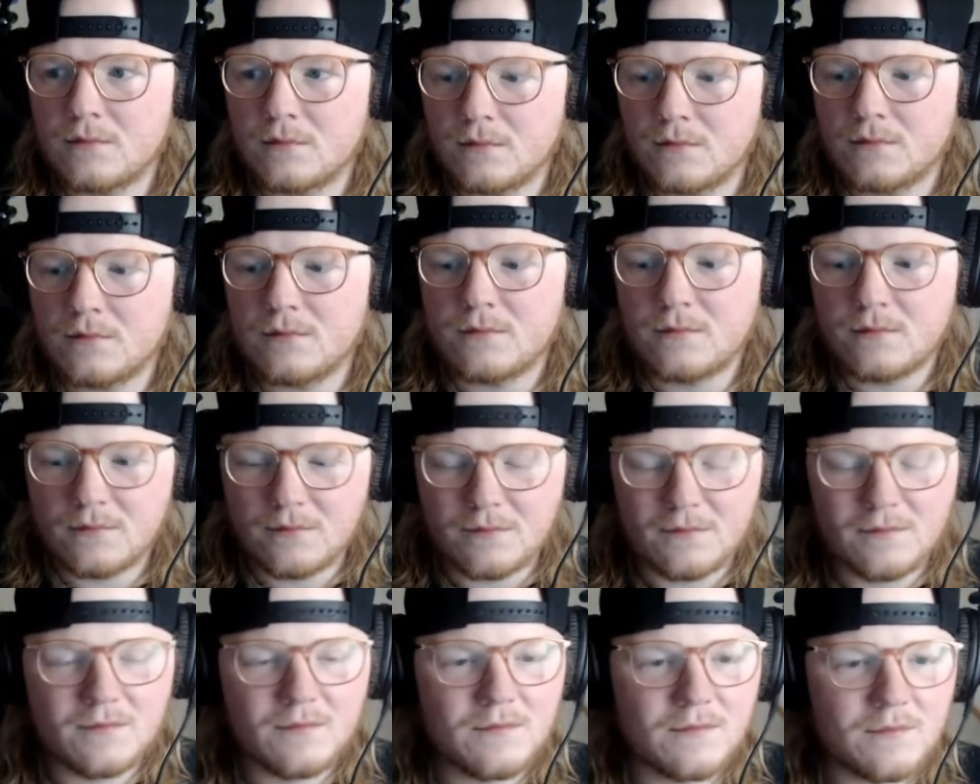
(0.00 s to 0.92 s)

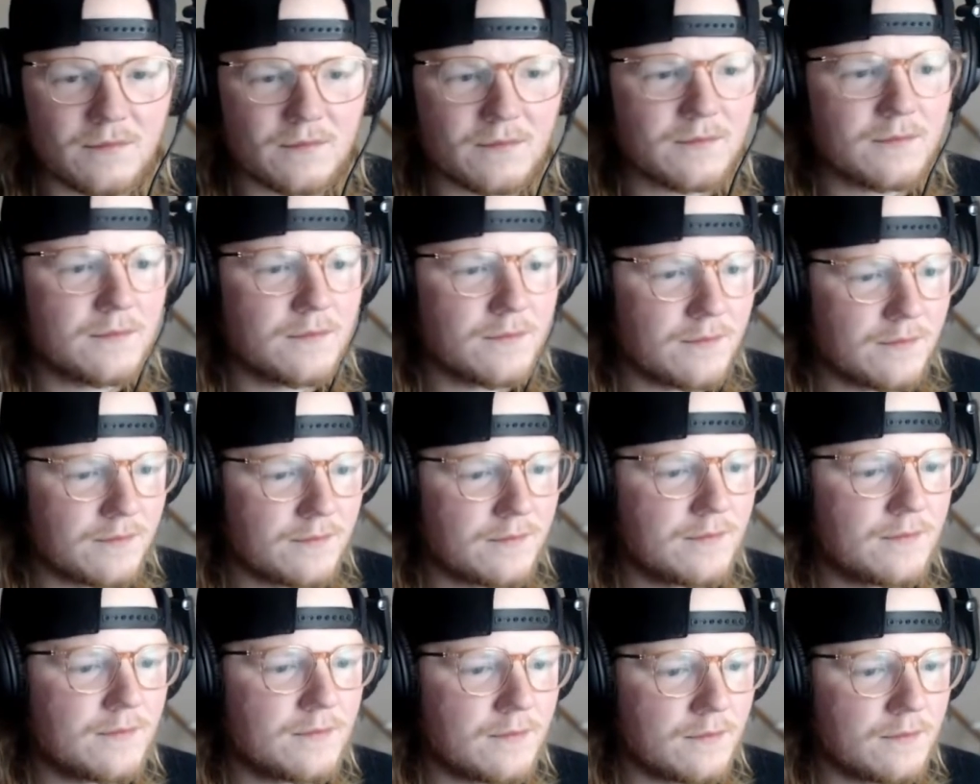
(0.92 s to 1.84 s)

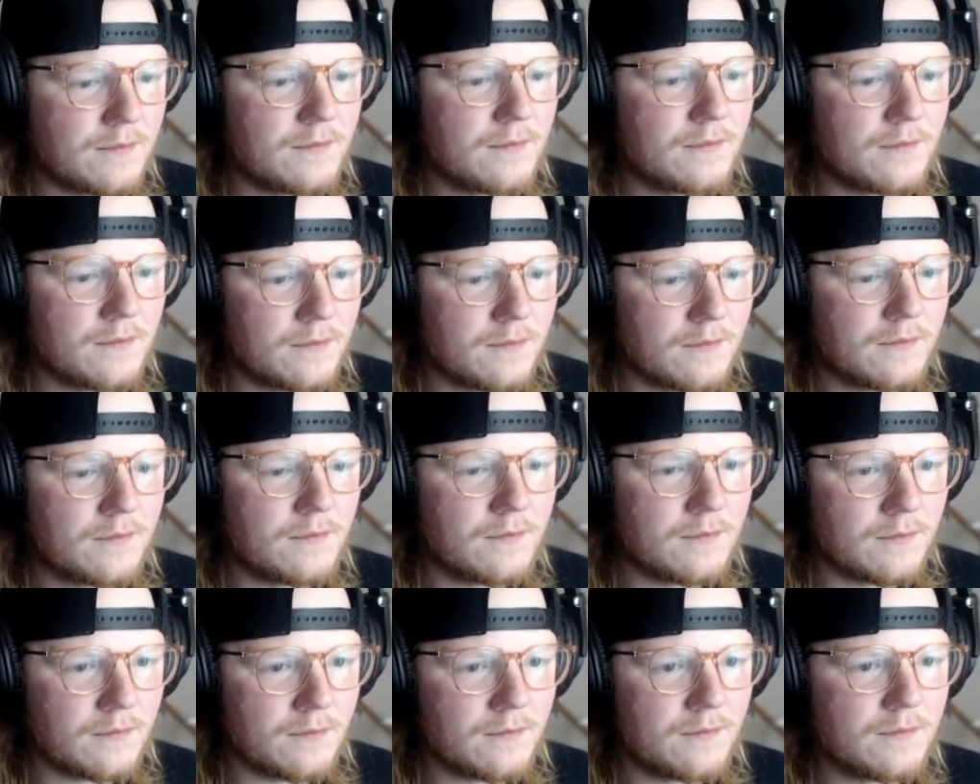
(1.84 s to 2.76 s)

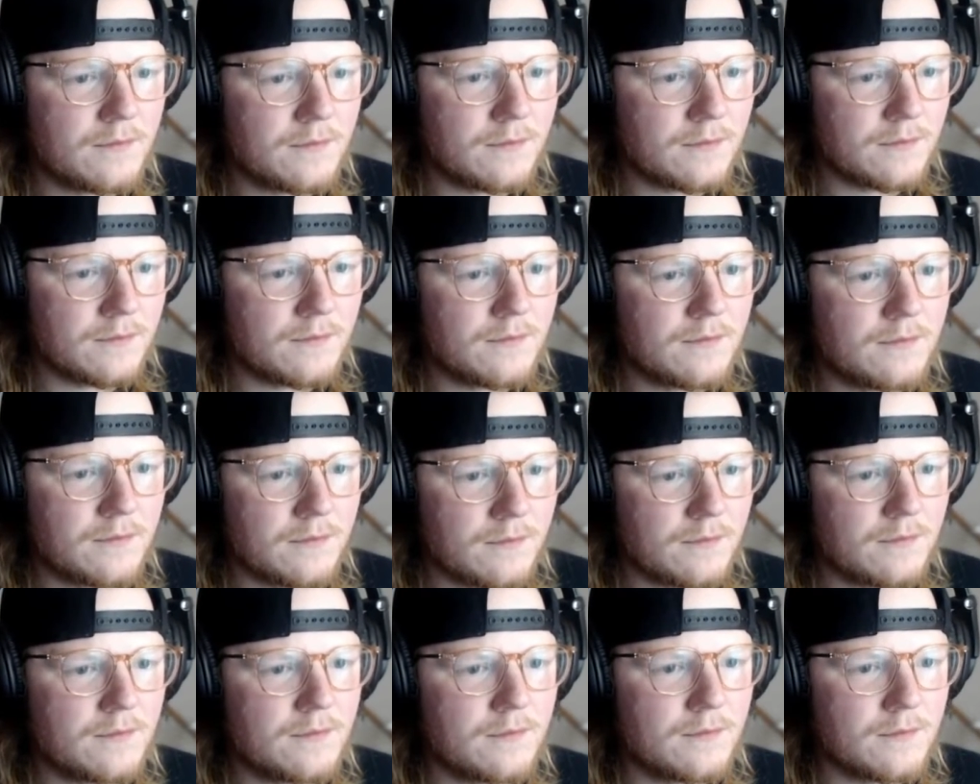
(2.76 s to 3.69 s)

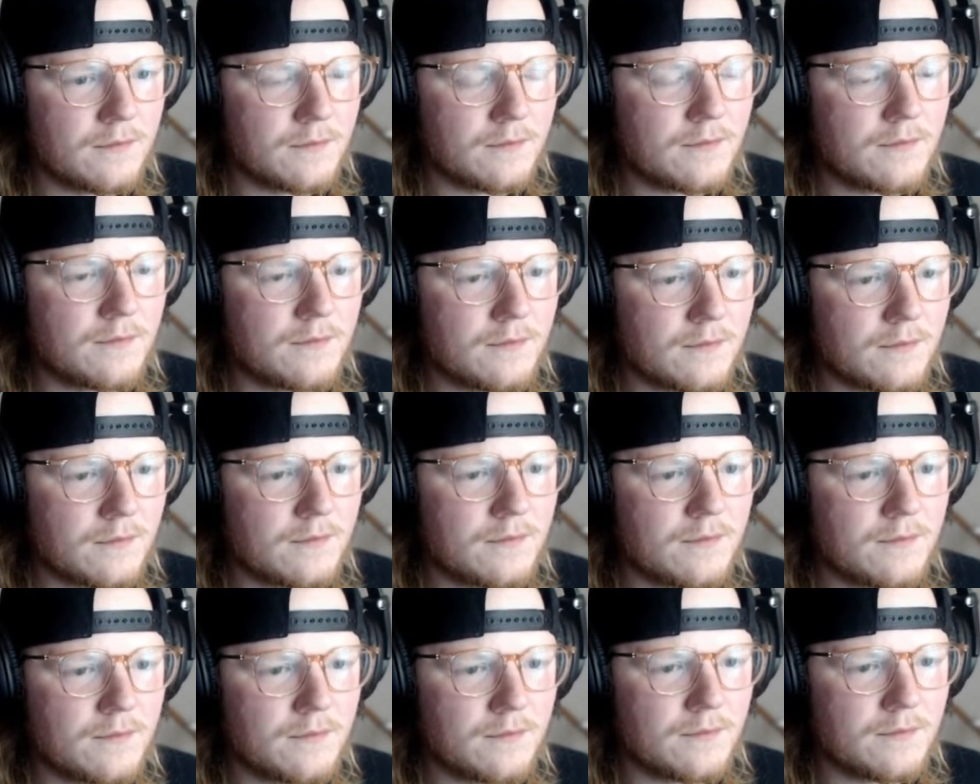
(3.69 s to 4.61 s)

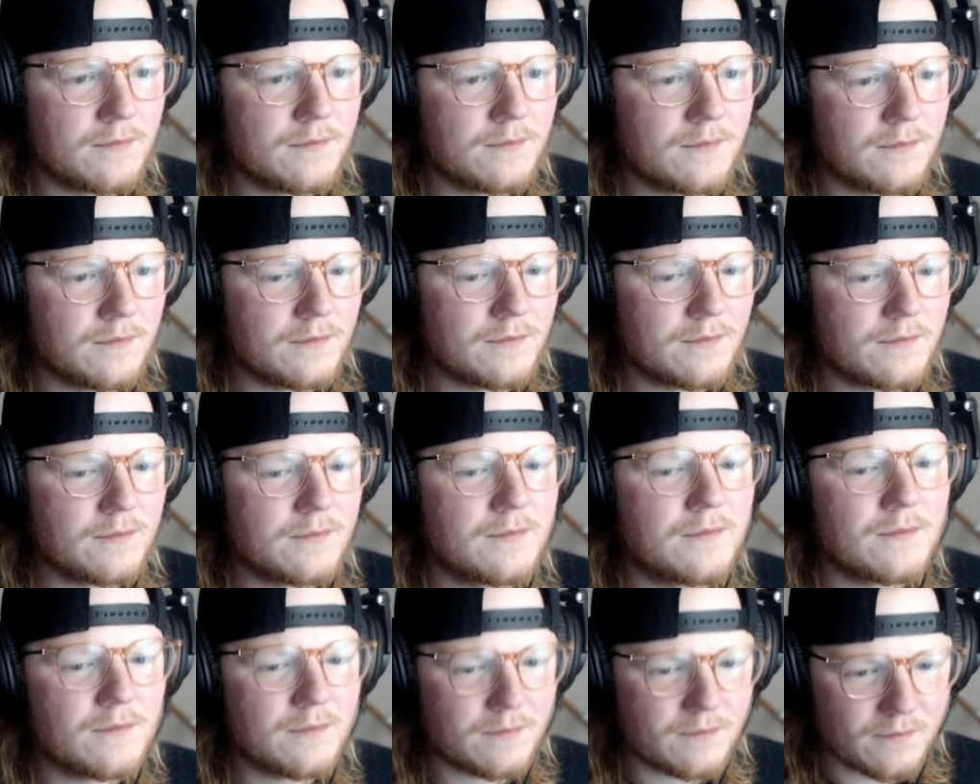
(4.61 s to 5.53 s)

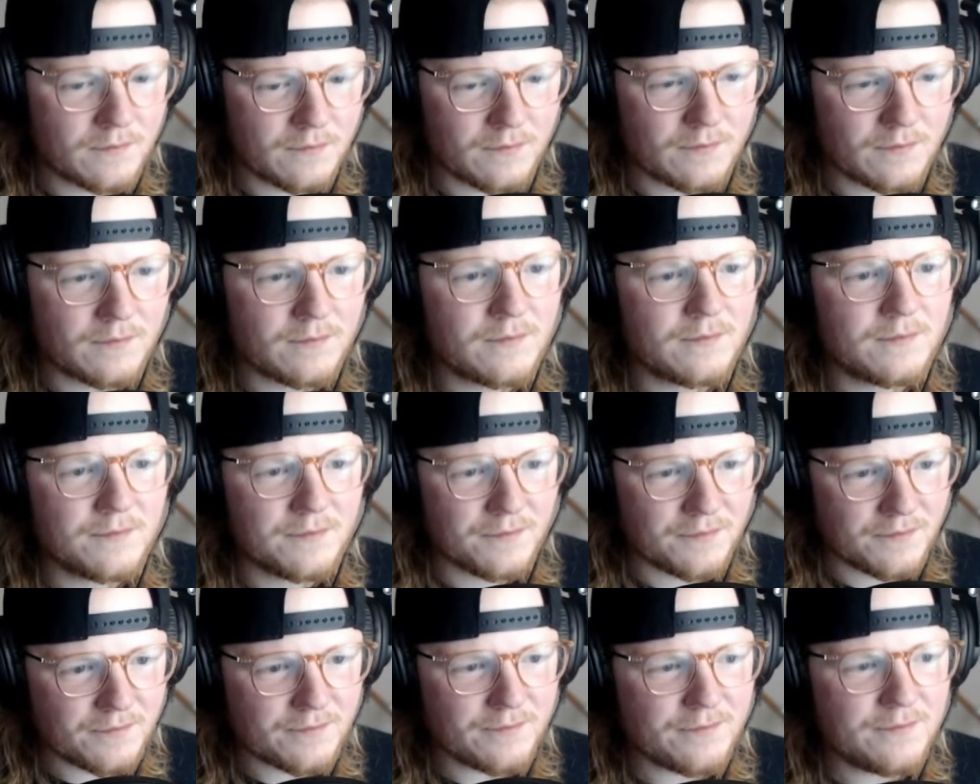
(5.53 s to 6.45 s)

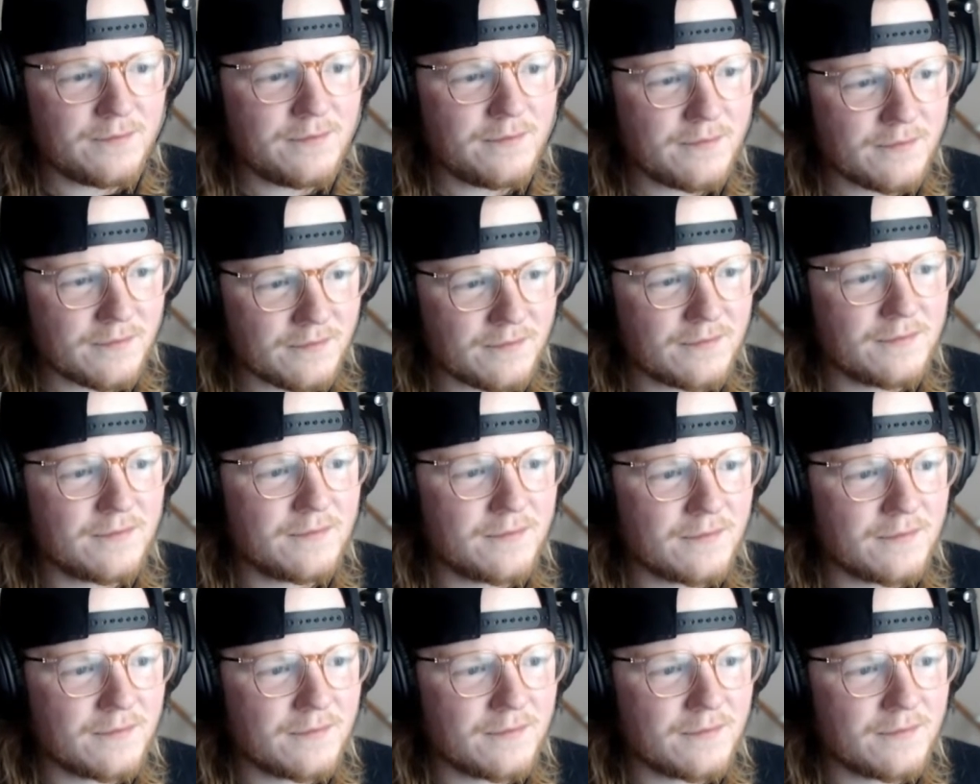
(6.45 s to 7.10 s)
[no speech]